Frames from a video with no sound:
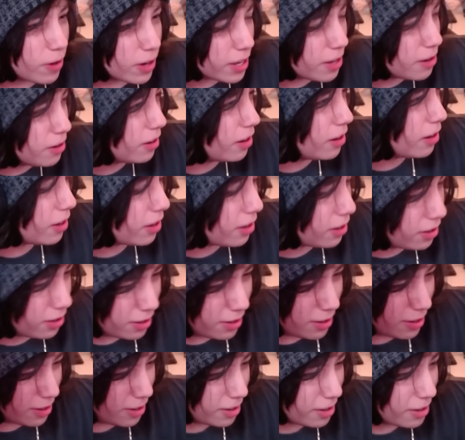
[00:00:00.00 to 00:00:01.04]
fucking
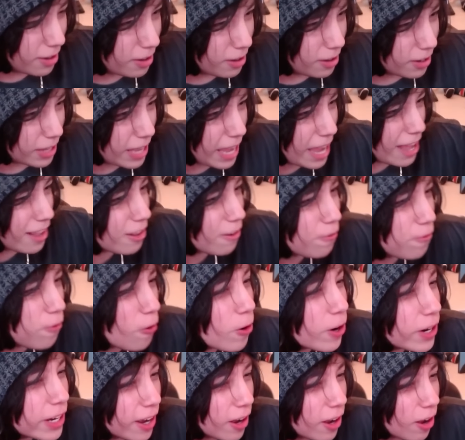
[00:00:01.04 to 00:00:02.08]
uh,
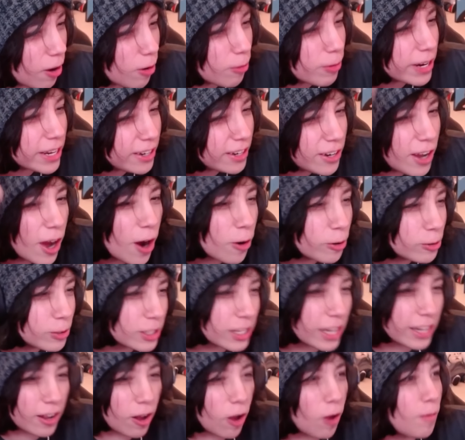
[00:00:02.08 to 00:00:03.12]
California already knows
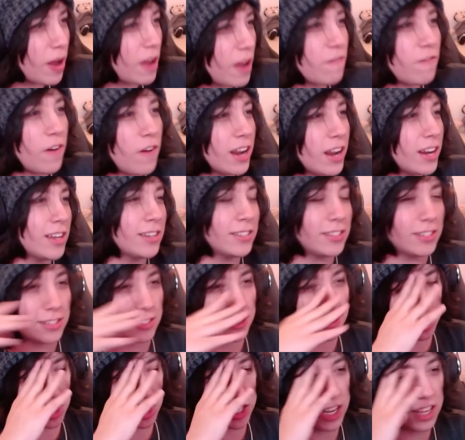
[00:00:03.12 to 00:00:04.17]
like all my
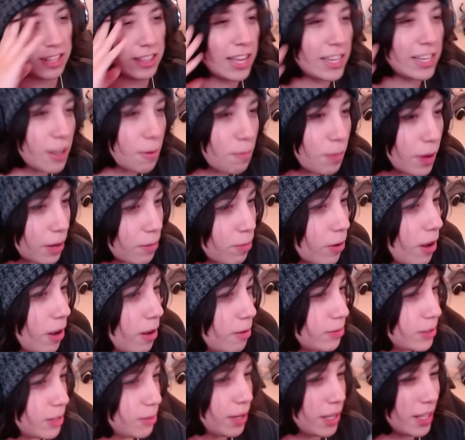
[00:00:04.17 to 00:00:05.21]
finances and shit. That's a big
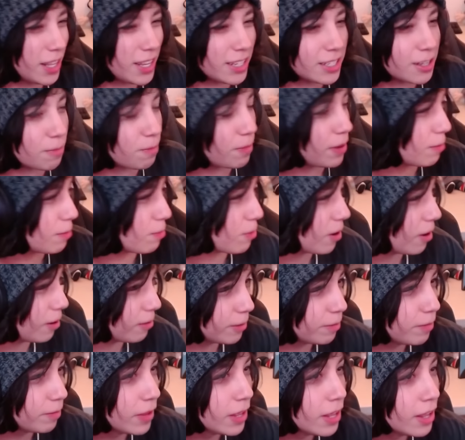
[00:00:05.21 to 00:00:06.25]
problem to me. That's a big
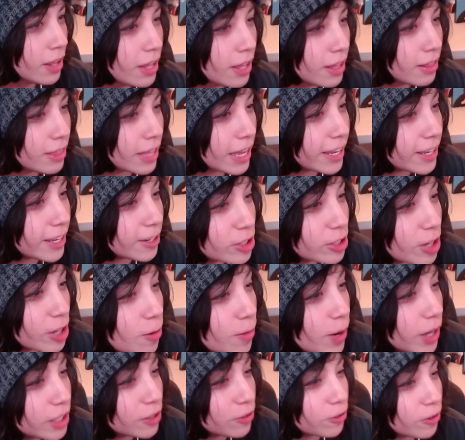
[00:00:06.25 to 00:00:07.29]
problem. Thank you so
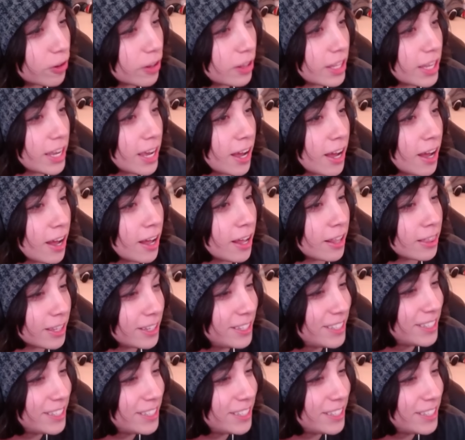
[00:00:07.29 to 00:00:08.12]
much for the uh,